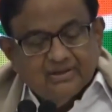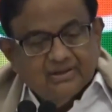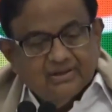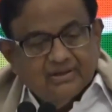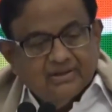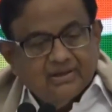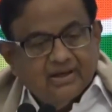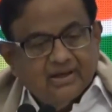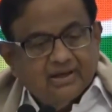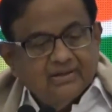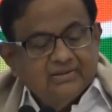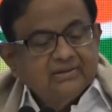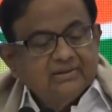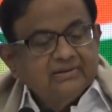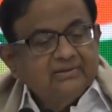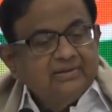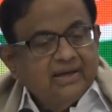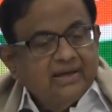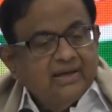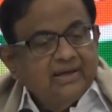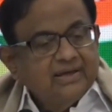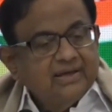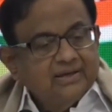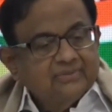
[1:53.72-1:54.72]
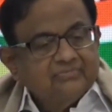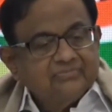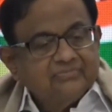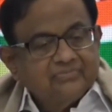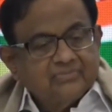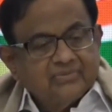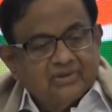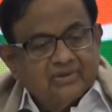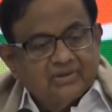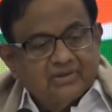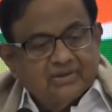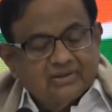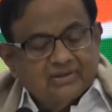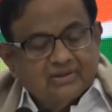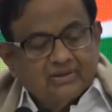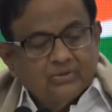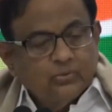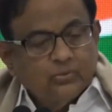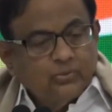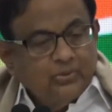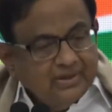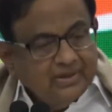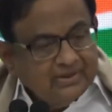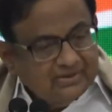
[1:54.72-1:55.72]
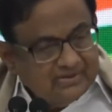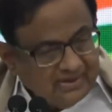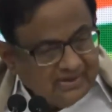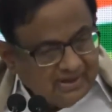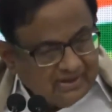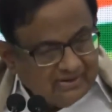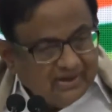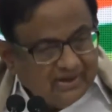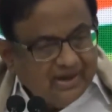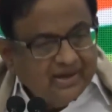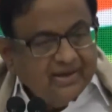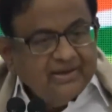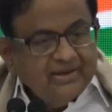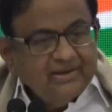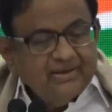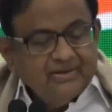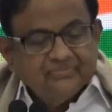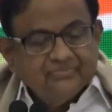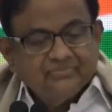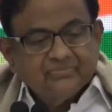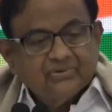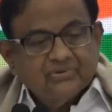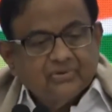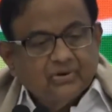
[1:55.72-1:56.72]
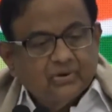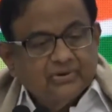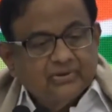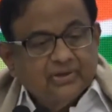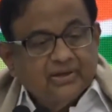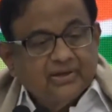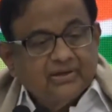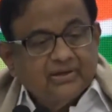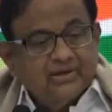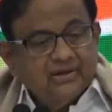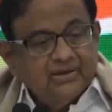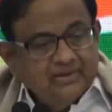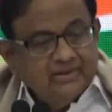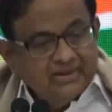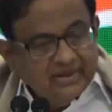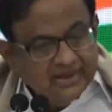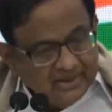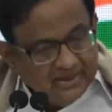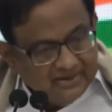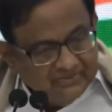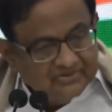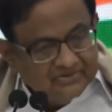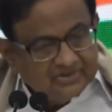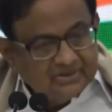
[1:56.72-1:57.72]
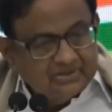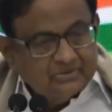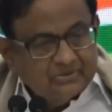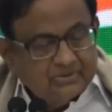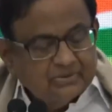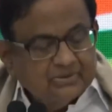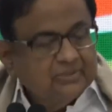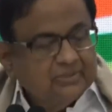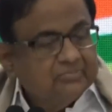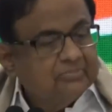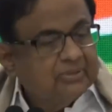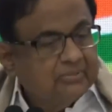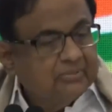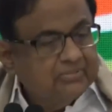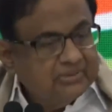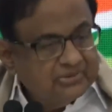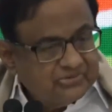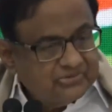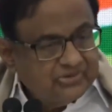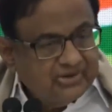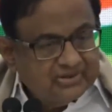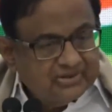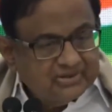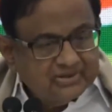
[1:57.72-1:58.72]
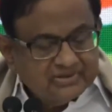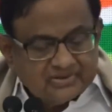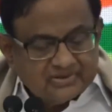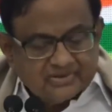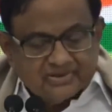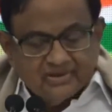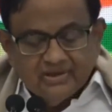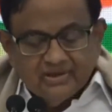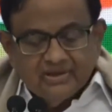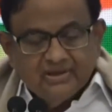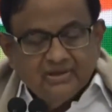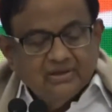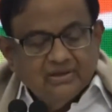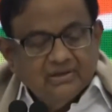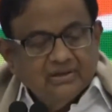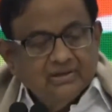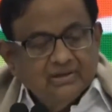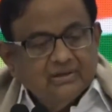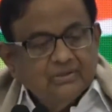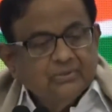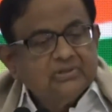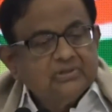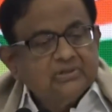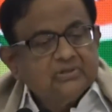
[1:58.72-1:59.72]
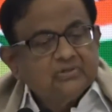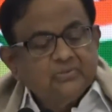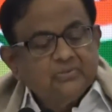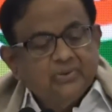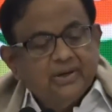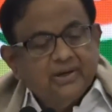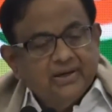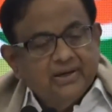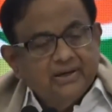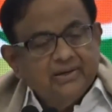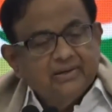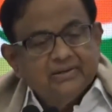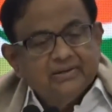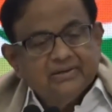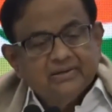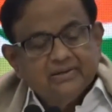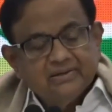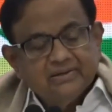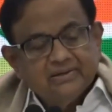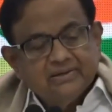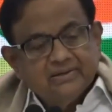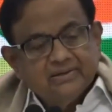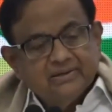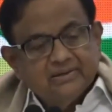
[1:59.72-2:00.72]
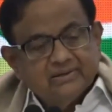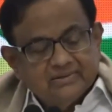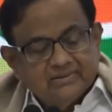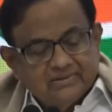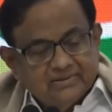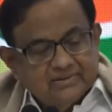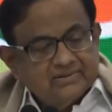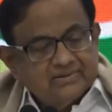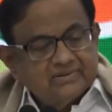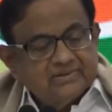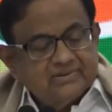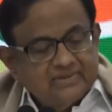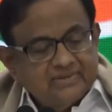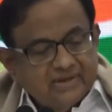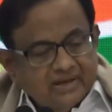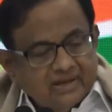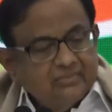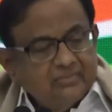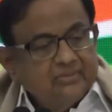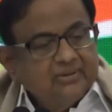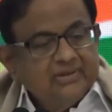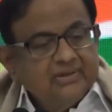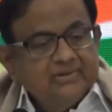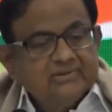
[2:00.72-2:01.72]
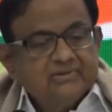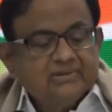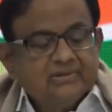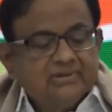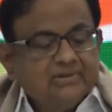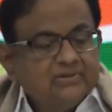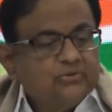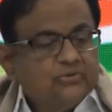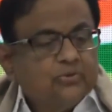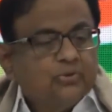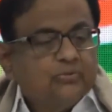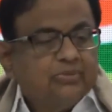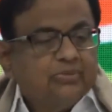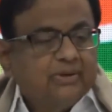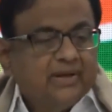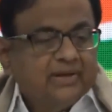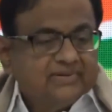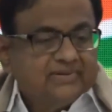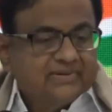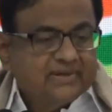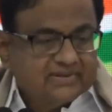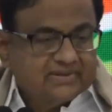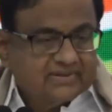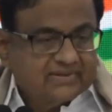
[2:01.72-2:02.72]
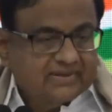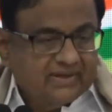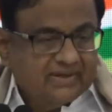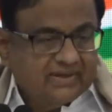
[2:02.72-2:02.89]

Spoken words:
Either they winked their eye or they connived with the perpetrators, which is why this terrible incident took place yesterday.